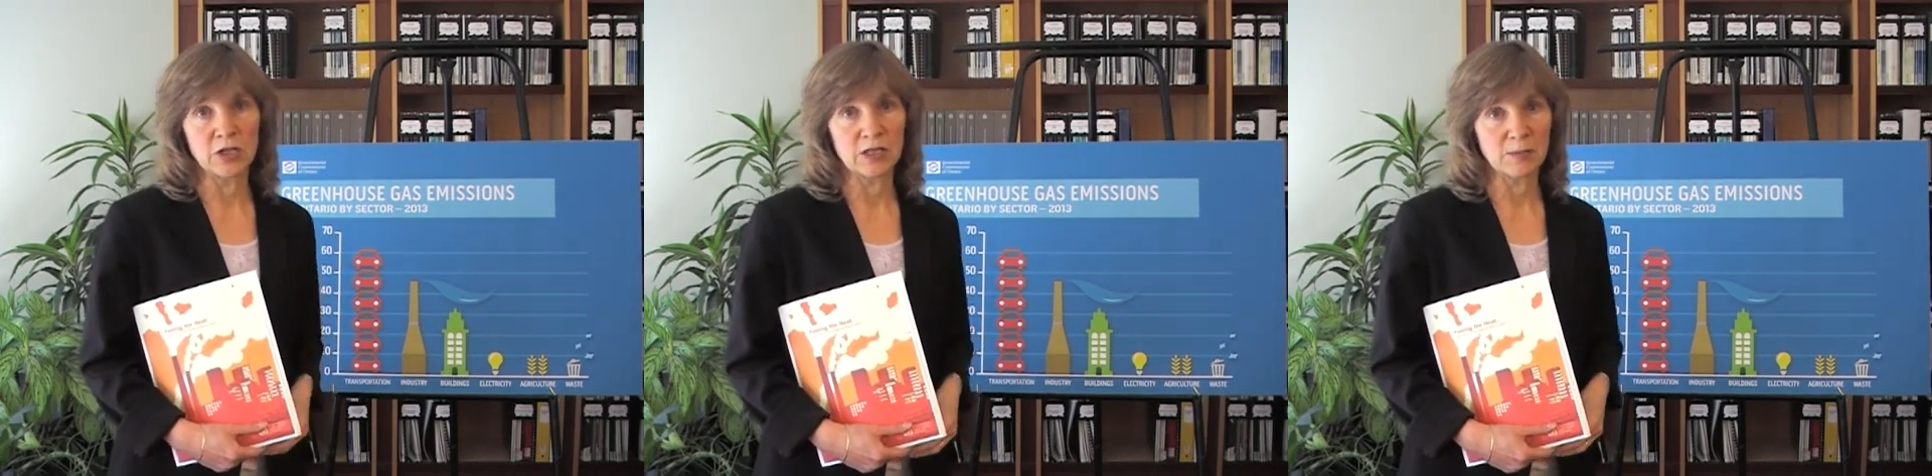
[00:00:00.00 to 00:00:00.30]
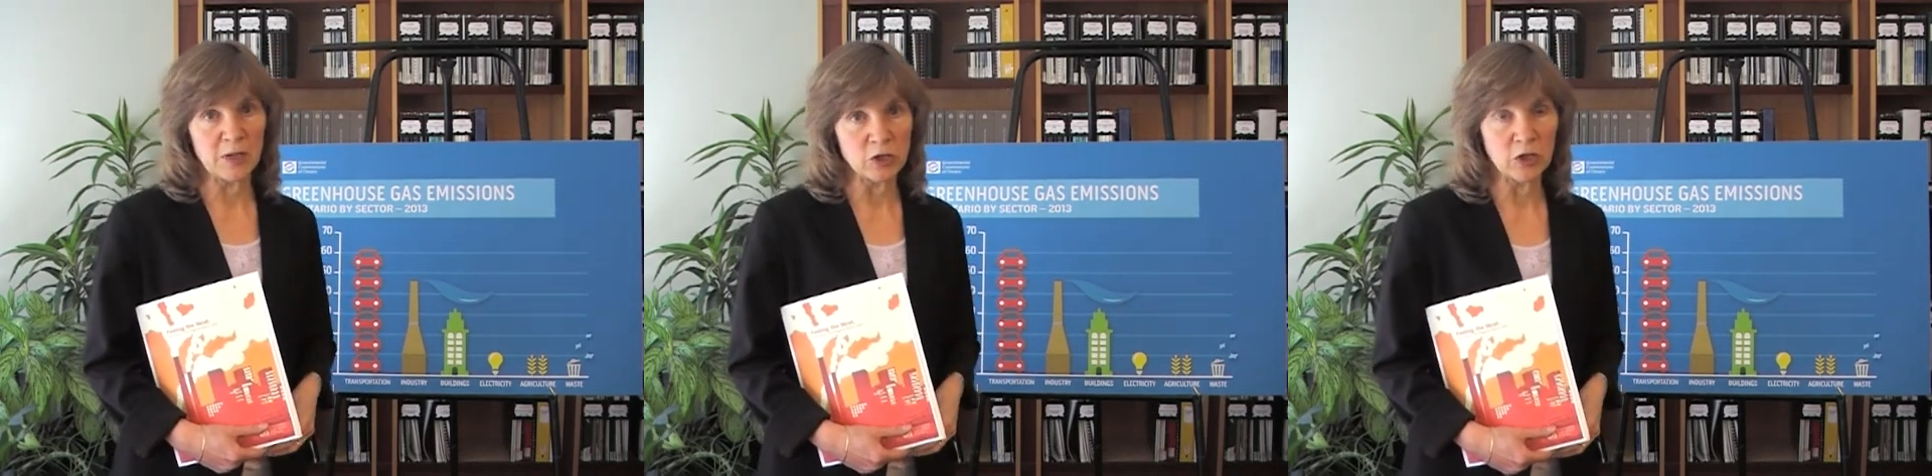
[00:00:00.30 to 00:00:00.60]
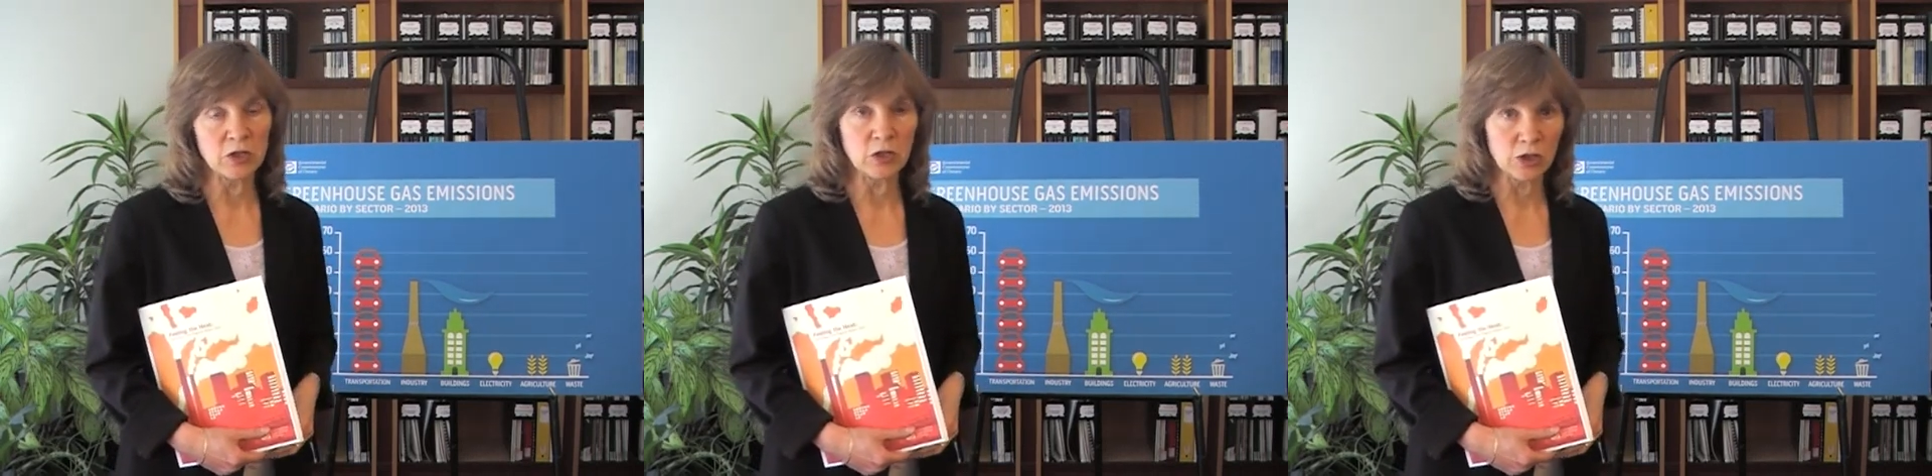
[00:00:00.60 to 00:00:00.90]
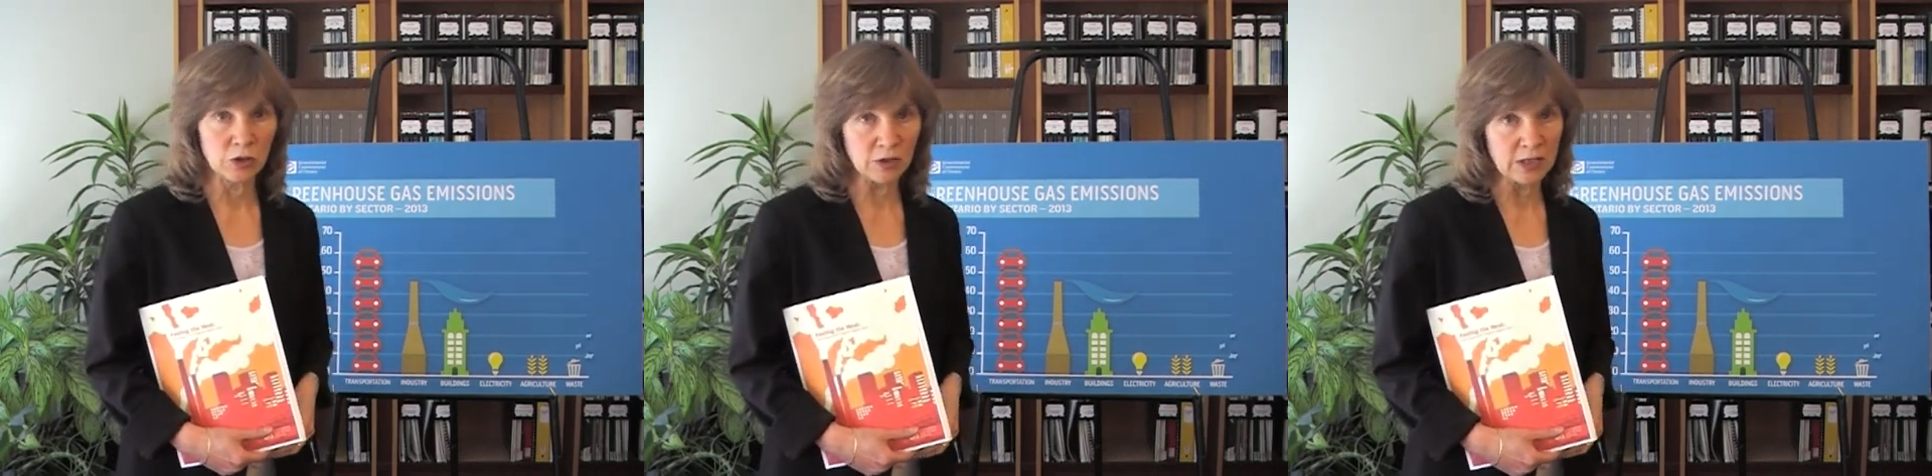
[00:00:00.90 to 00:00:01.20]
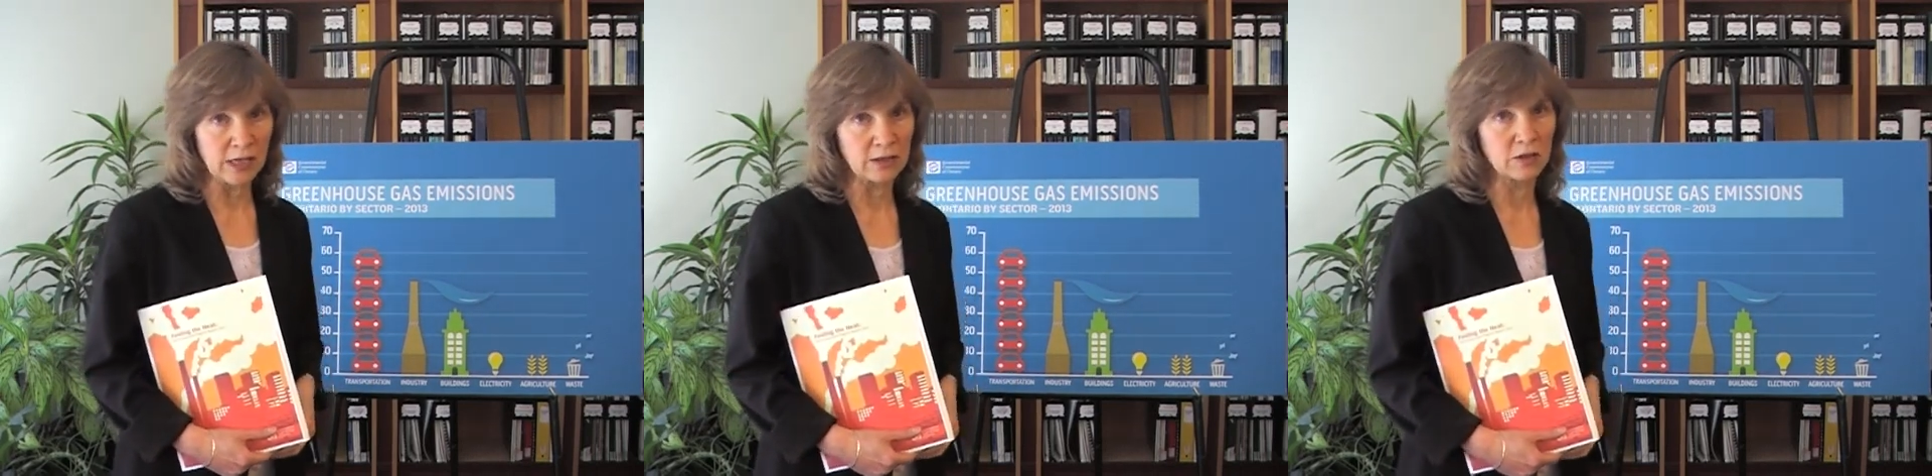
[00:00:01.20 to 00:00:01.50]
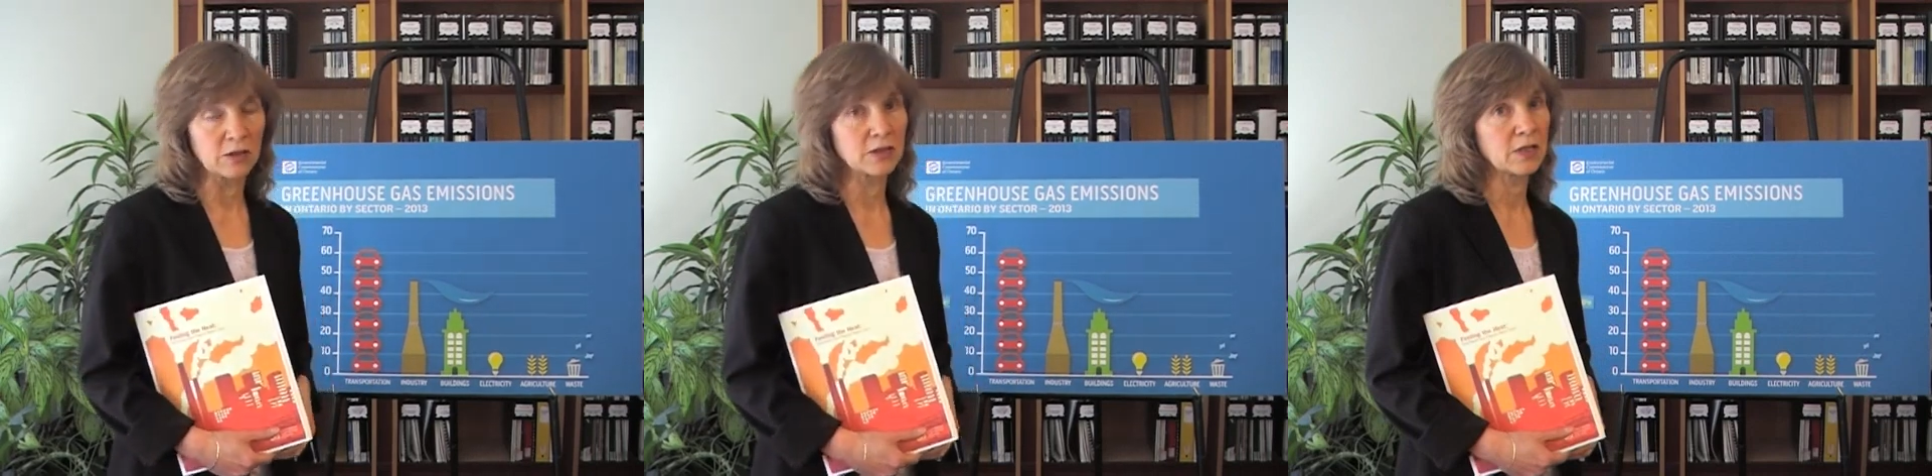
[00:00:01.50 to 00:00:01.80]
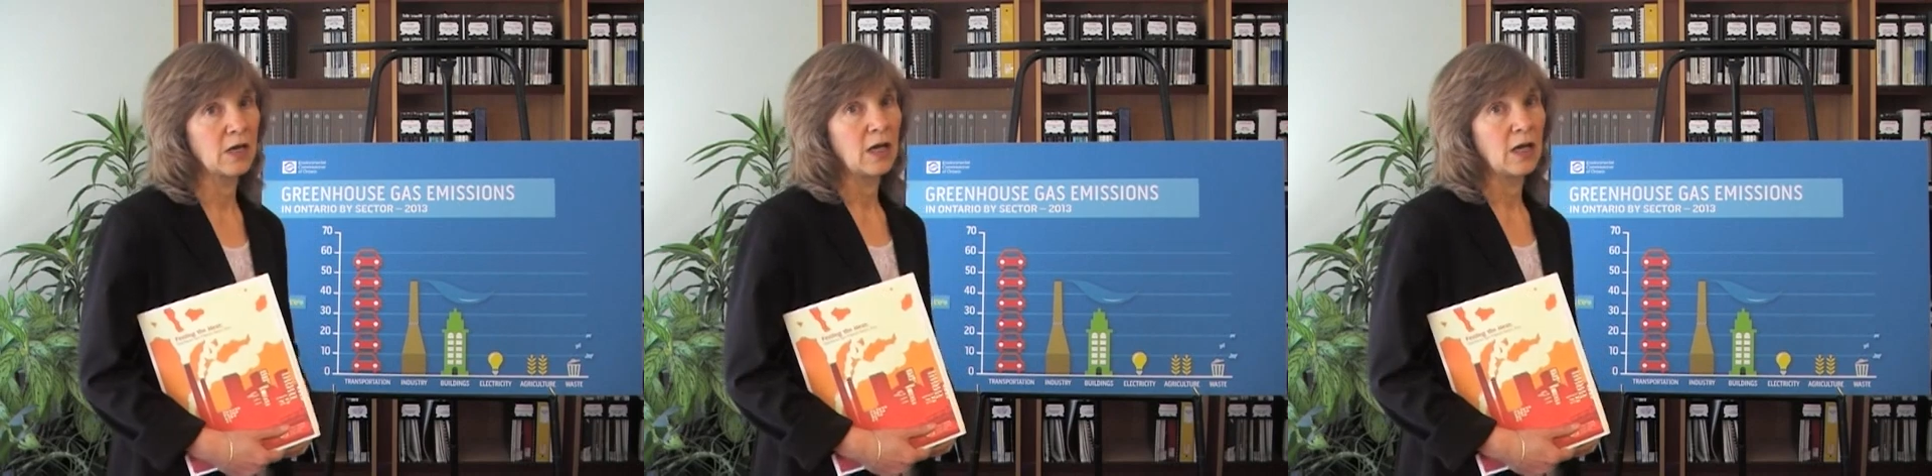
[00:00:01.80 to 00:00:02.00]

especially to two sectors